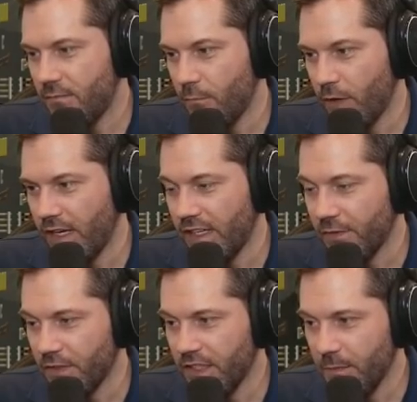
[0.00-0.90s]
read it
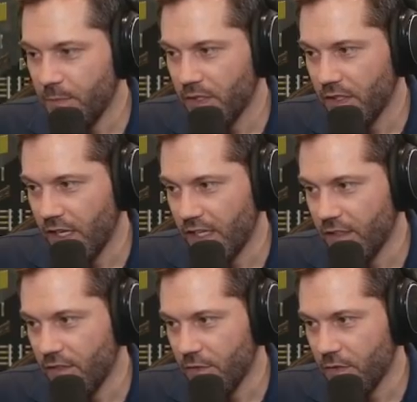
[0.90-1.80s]
differently, but I
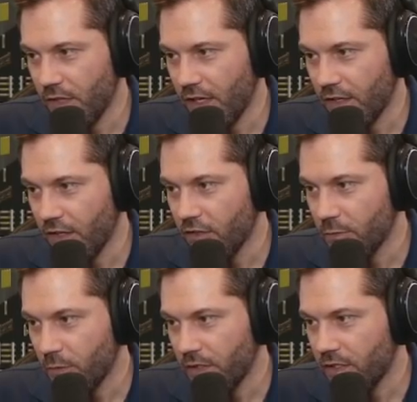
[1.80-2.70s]
can do an iron
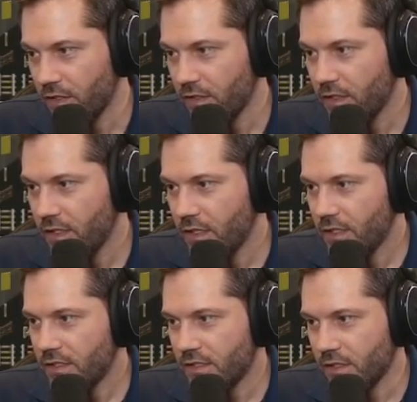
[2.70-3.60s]
golem or wither.
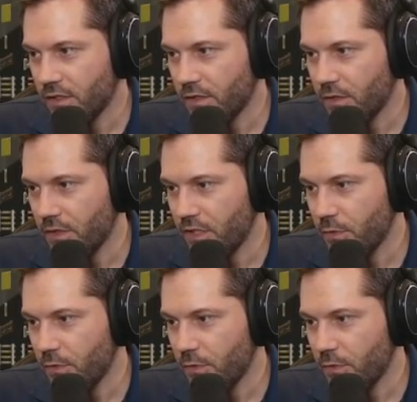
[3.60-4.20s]
So you